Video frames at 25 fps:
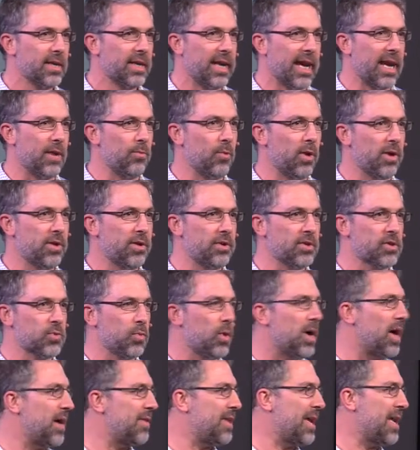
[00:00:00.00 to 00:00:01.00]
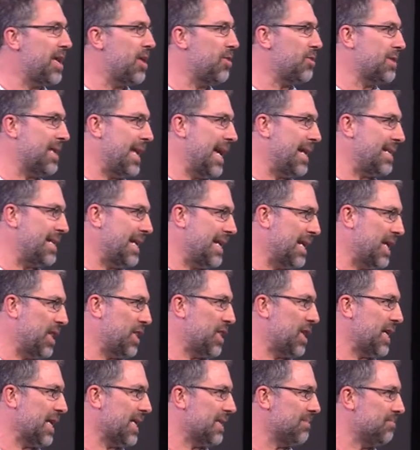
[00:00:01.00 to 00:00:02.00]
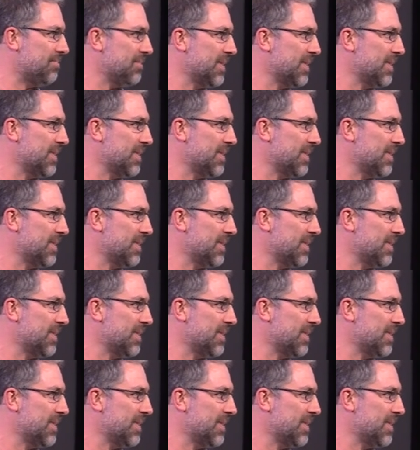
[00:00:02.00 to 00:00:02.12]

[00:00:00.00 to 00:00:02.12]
and wonders why they don't get anything.